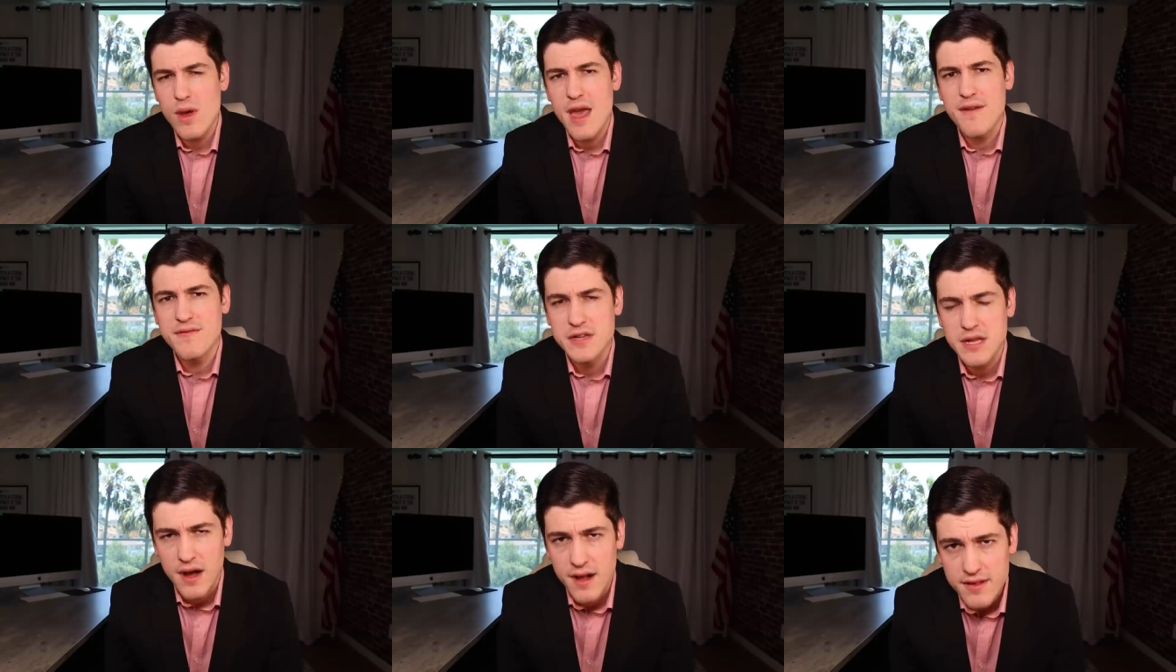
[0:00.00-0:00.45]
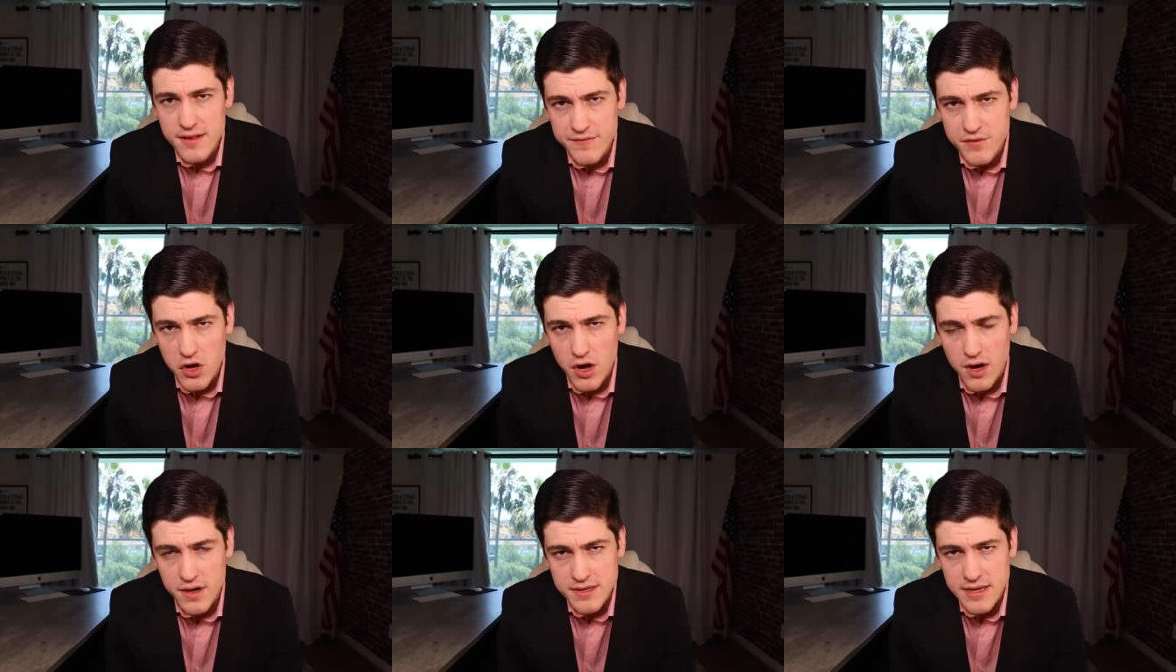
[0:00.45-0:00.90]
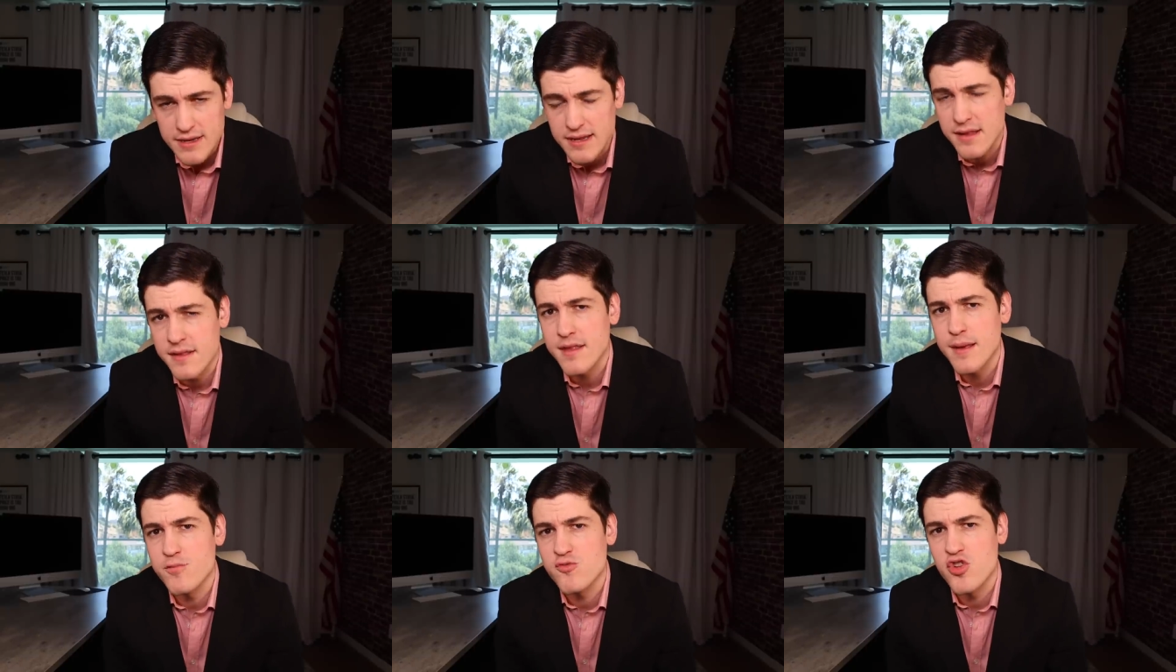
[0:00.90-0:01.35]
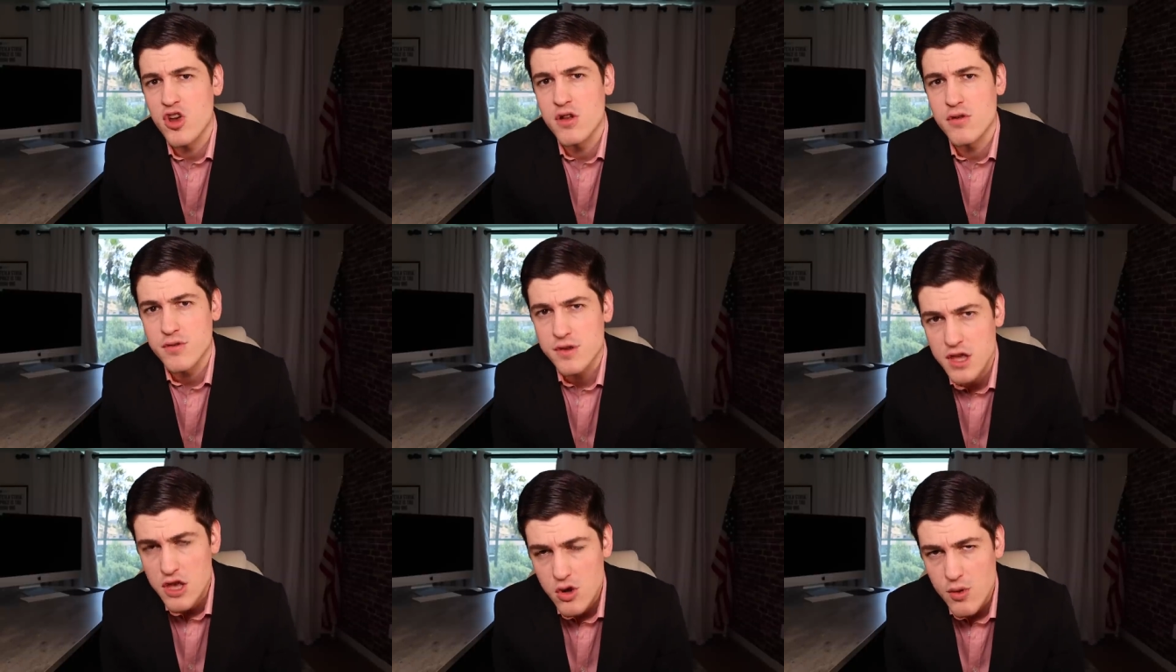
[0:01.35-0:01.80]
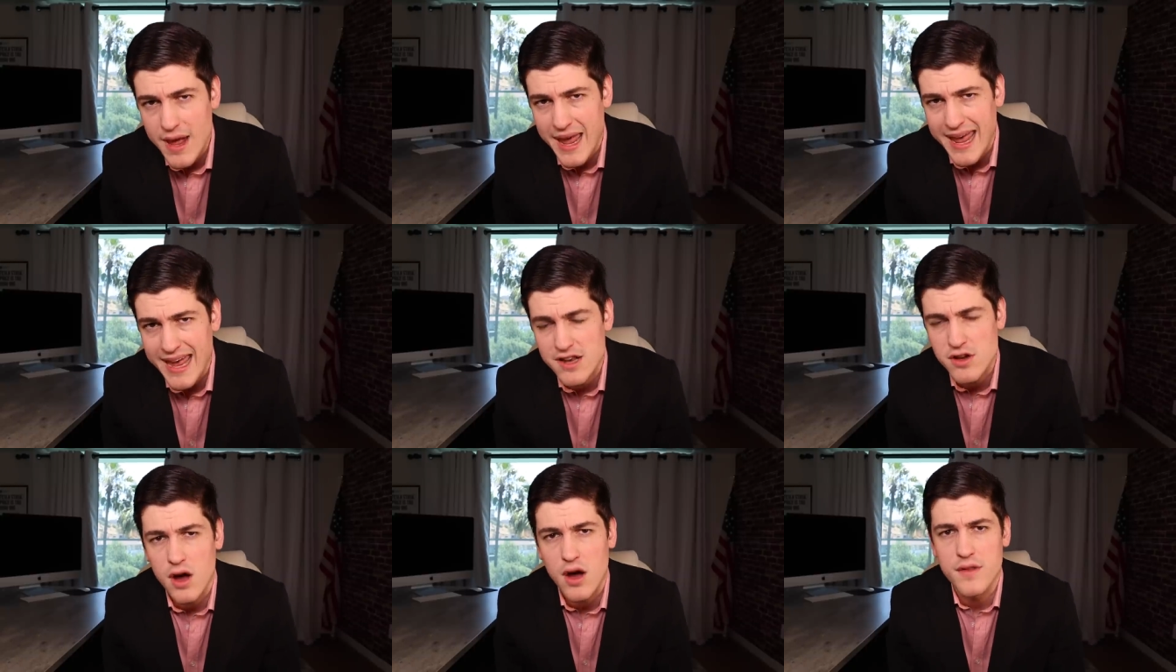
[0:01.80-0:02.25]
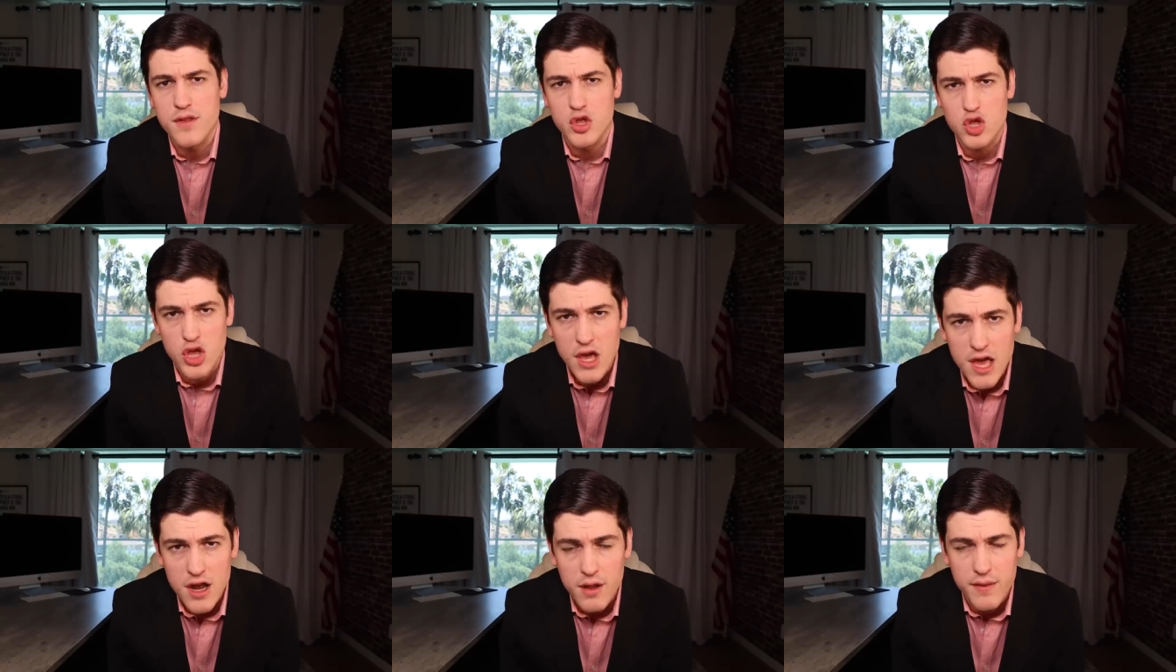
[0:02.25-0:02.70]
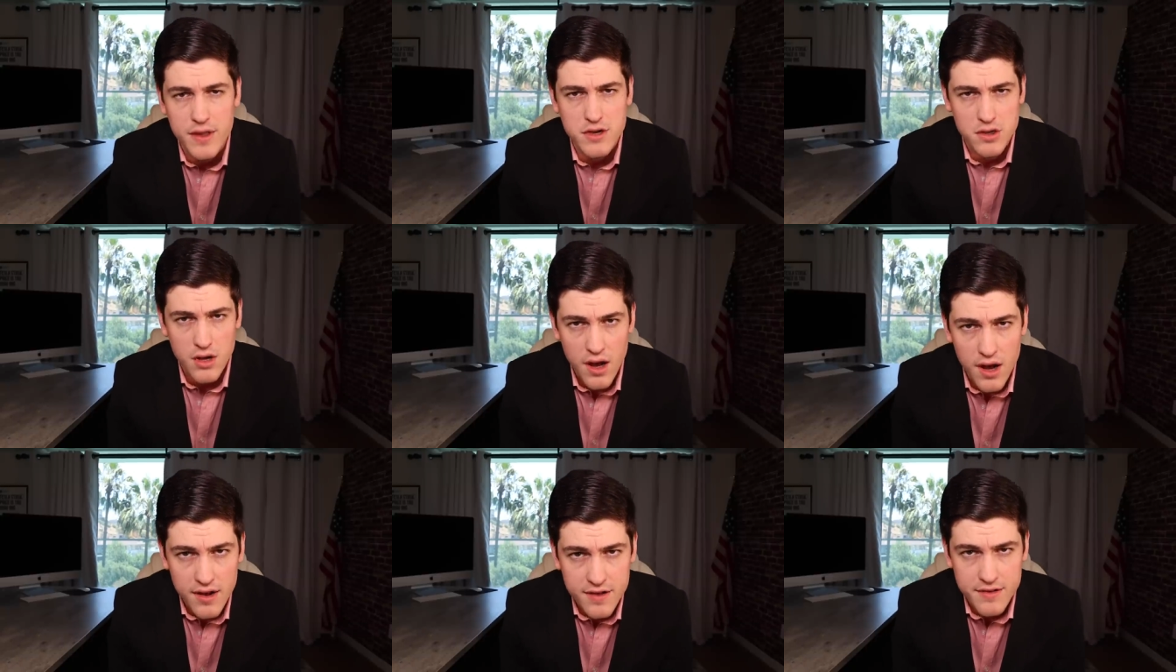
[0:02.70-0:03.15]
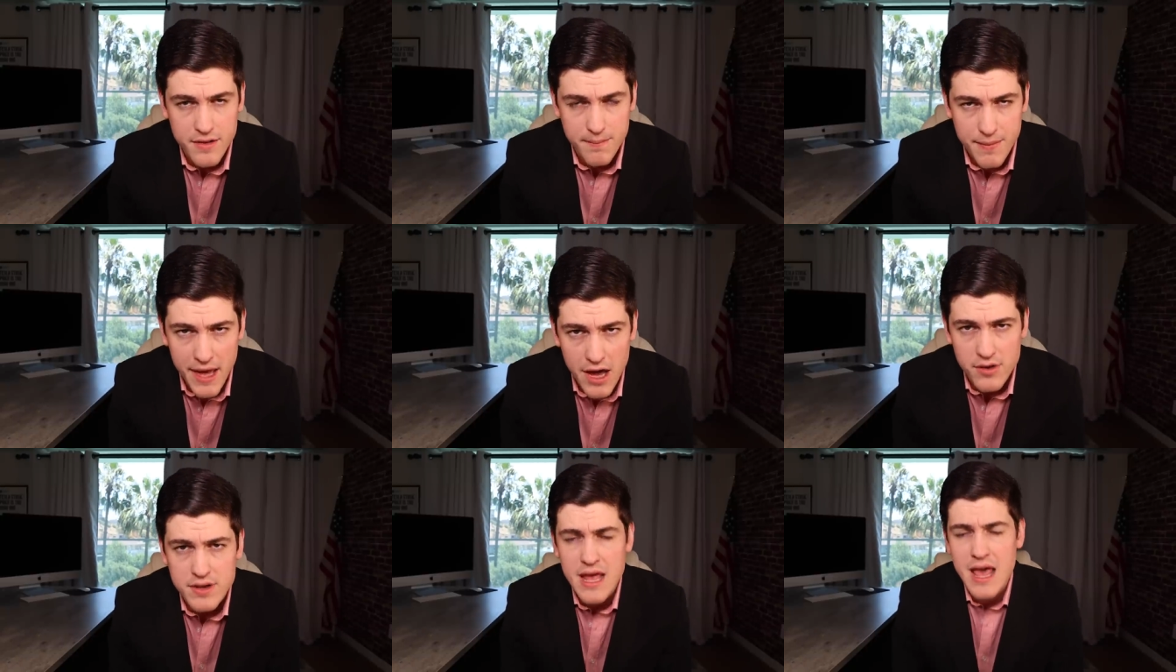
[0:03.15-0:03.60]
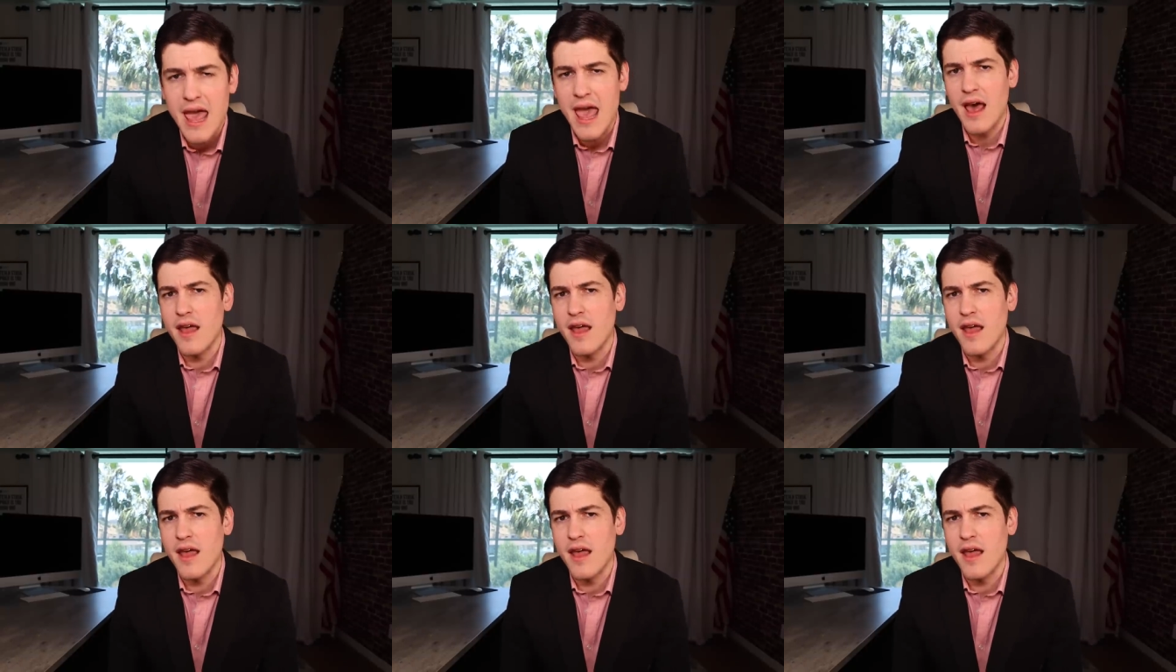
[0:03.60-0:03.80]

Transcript: We have tons of content in ZipTraderU and on the channel that talks about